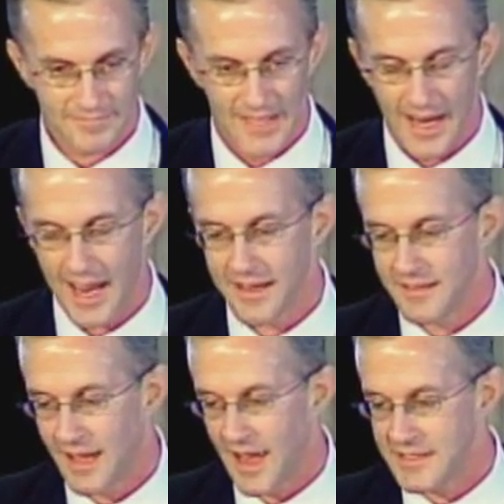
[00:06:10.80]
and
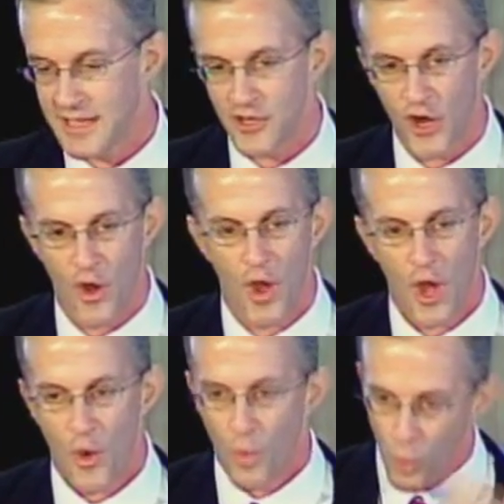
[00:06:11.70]
I said, you know,
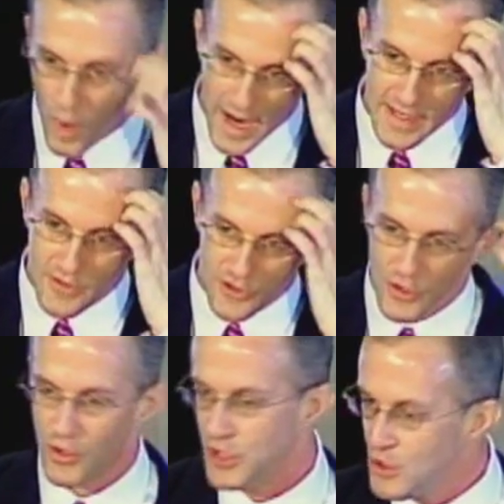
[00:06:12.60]
why didn't
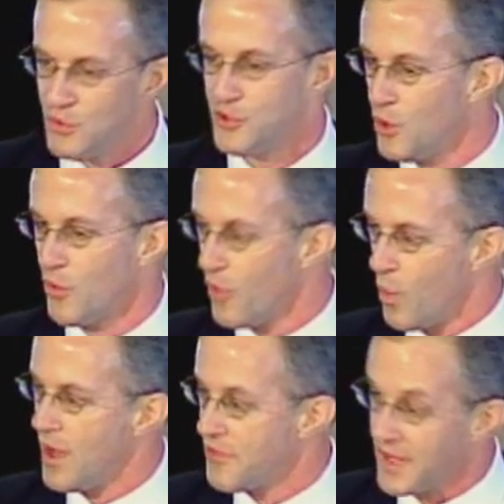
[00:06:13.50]
you do the
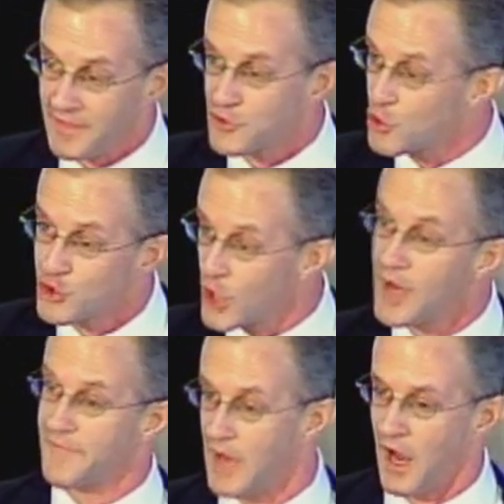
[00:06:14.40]
one thing that you should
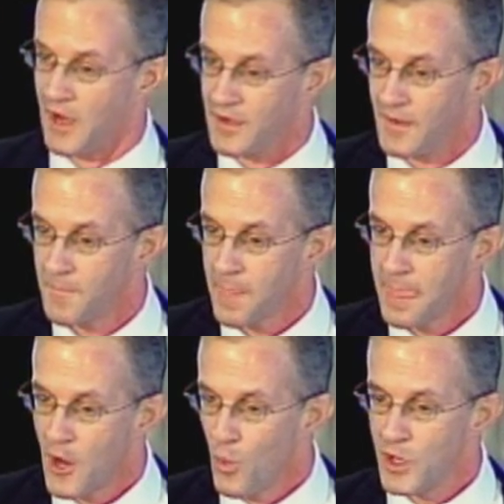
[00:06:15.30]
have done?
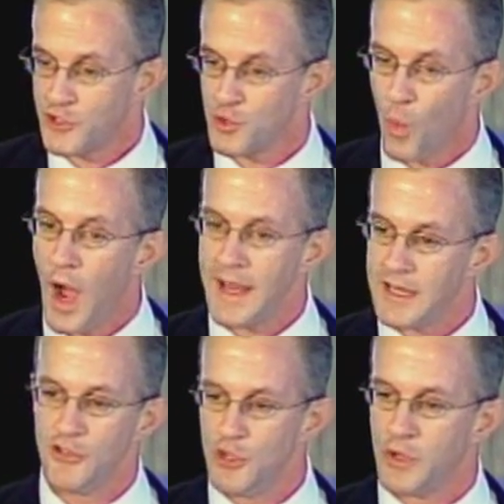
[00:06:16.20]
Which is, why
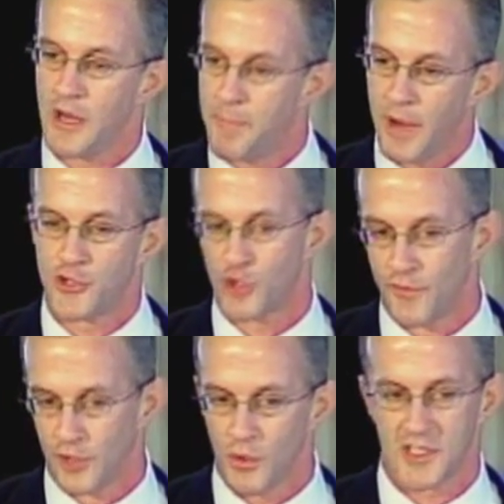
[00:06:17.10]
didn't you get a picture
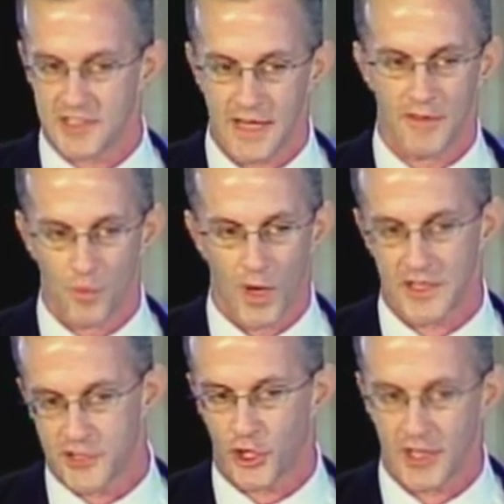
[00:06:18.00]
of Louis Stephen Witt
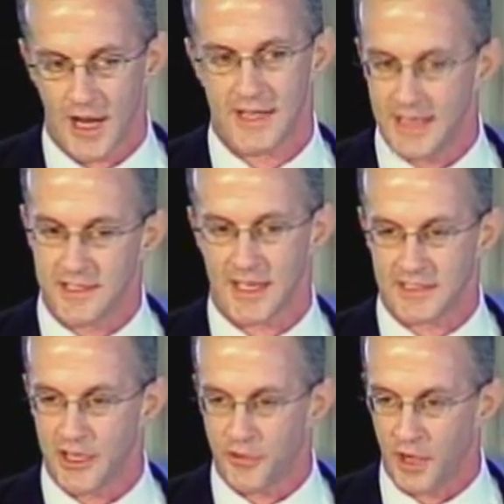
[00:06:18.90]
circa
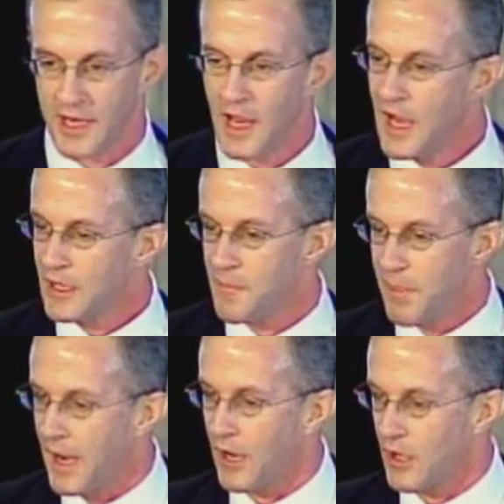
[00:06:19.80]
1963,
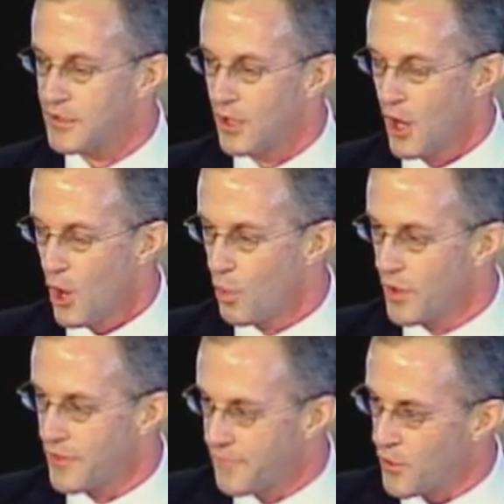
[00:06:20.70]
compare it
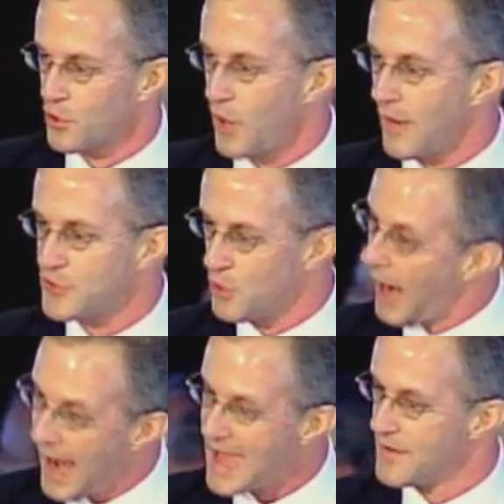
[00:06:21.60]
with the photographs you
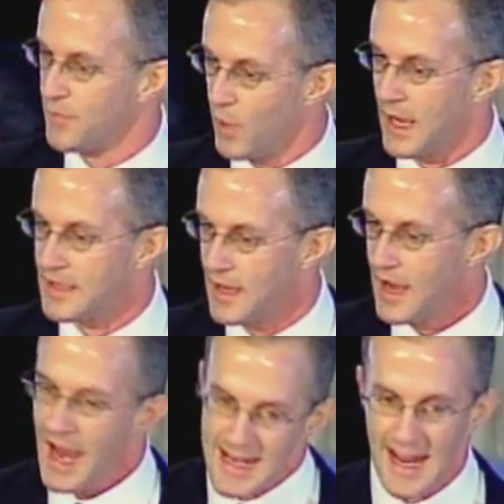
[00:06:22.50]
had of Witt
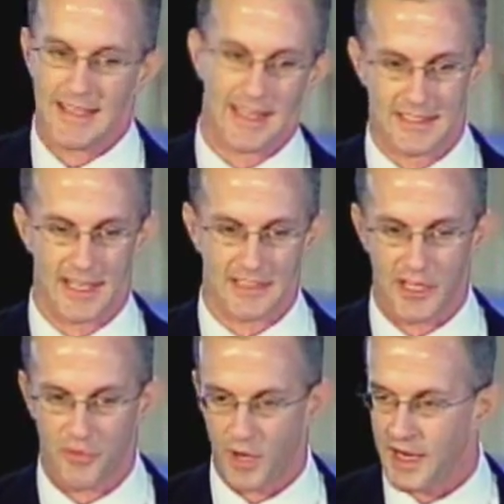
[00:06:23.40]
in
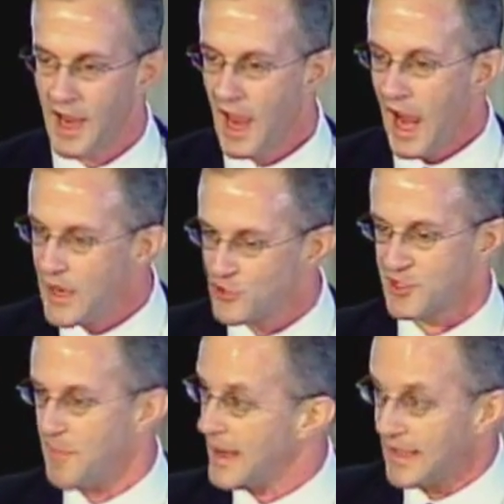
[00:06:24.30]
1963, and just
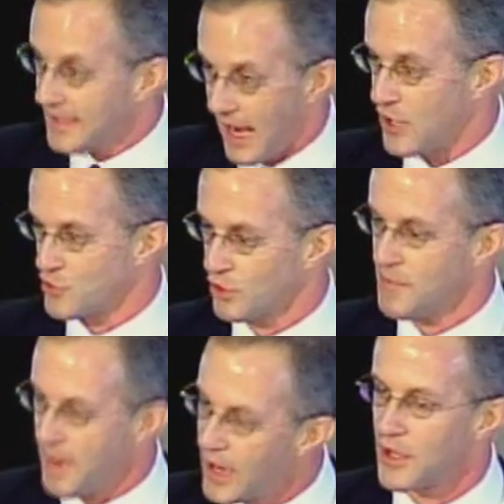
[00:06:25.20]
make a casual
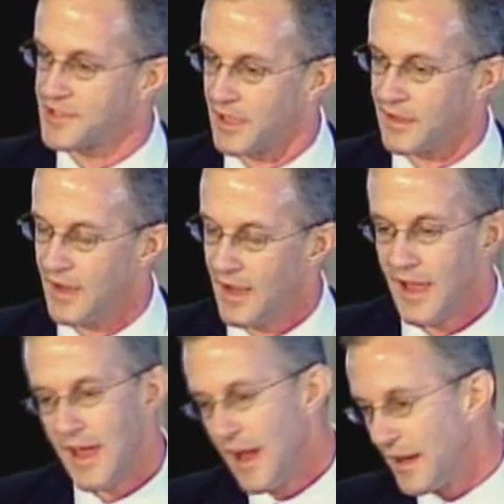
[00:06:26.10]
comparison?
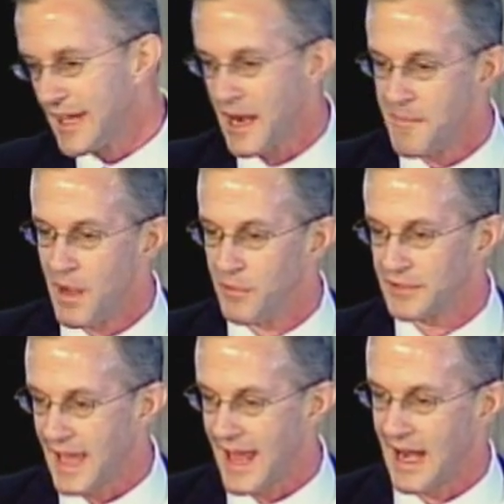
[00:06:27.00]
Well, he kind of mumbled and
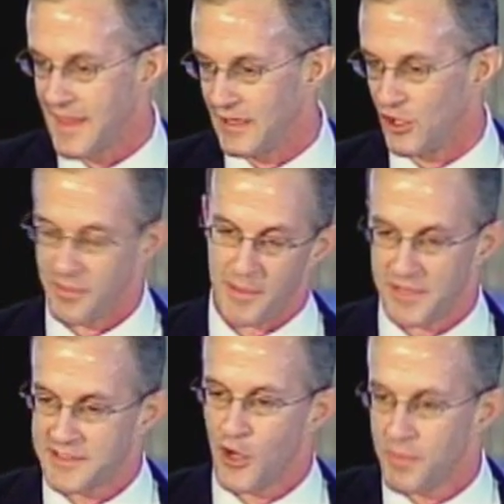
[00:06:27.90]
got out of that a little bit, but
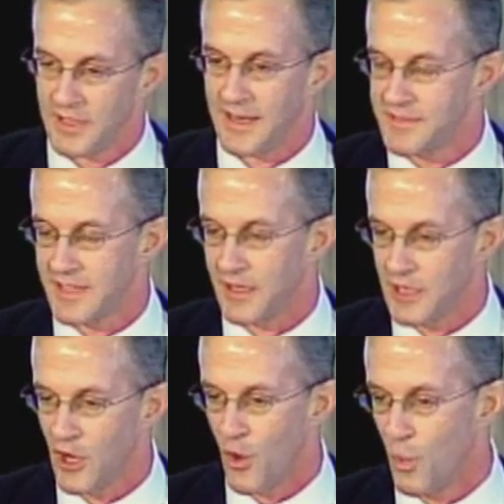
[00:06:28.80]
still believes that,
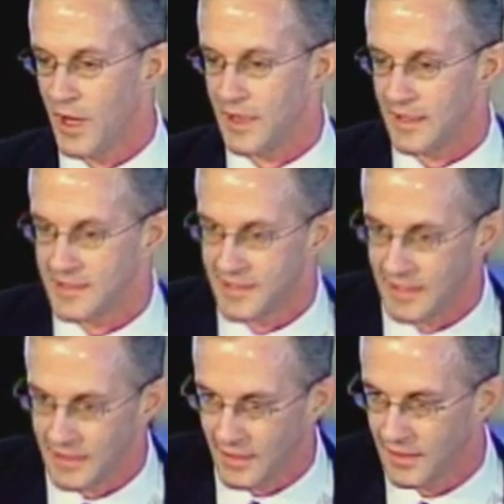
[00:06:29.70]
you know, Witt is
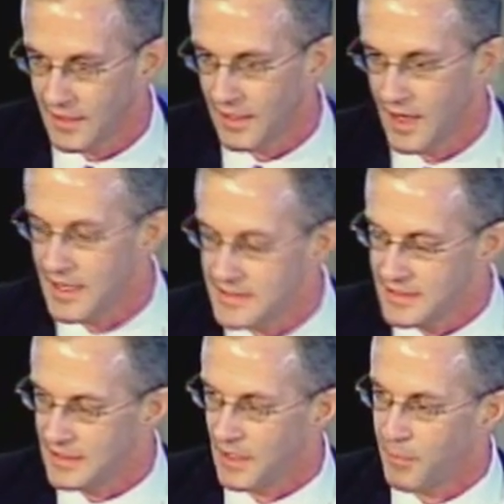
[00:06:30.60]

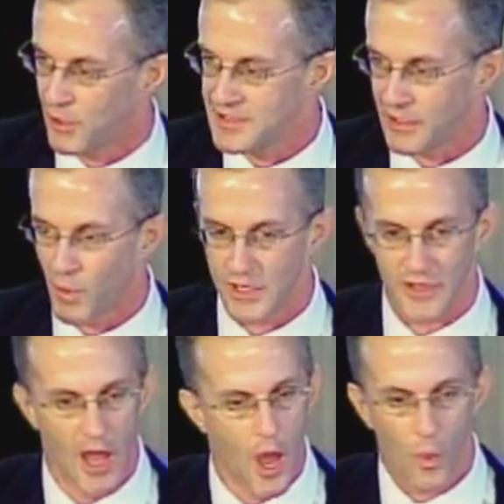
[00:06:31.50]
the person in question.
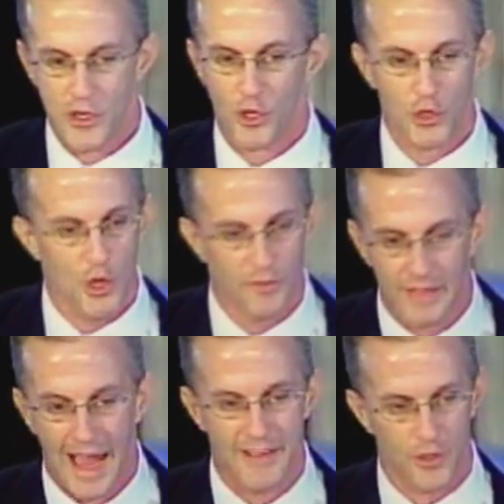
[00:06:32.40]
When you've
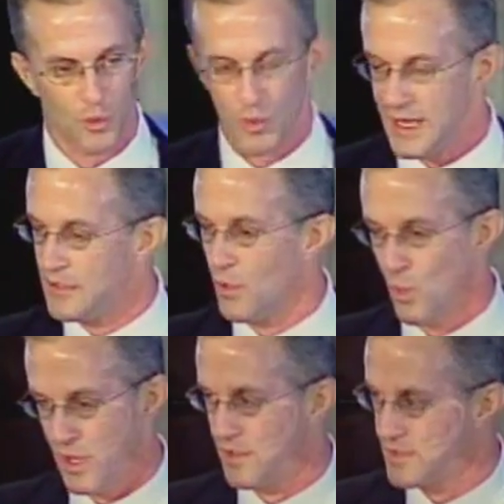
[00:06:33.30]
got to read
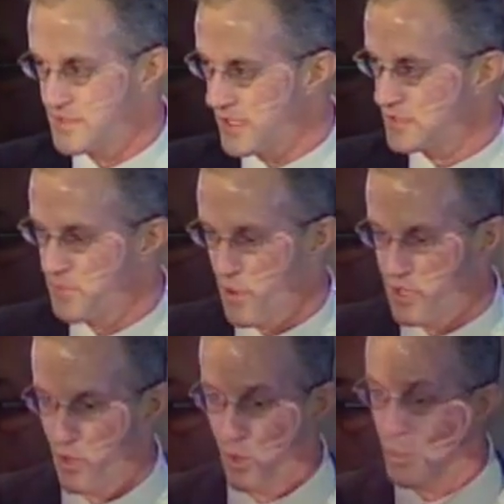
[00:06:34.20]
Witt's
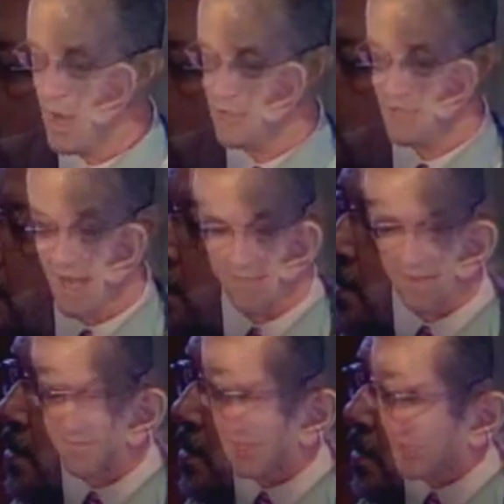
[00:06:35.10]
testimony or watch it. I have it
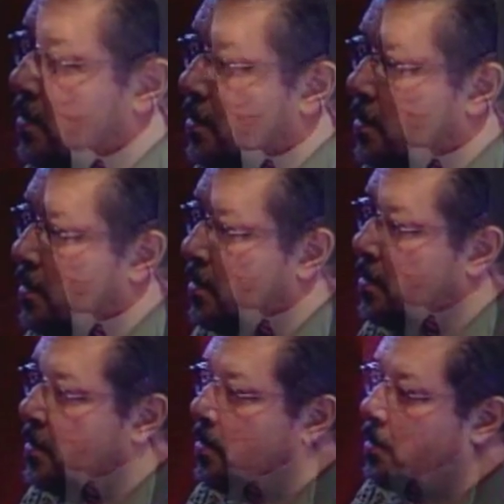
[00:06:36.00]
on video and
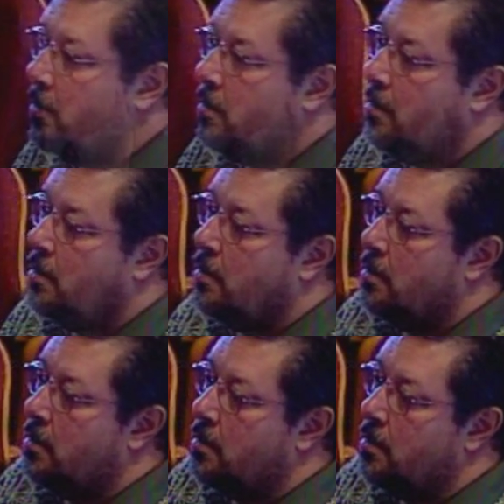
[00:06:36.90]
audio. It is a
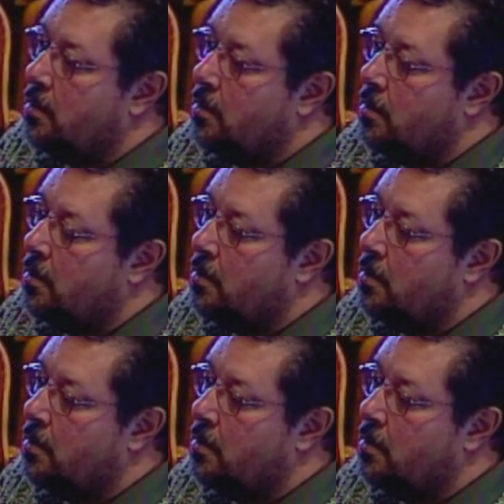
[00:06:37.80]
masterpiece to watch.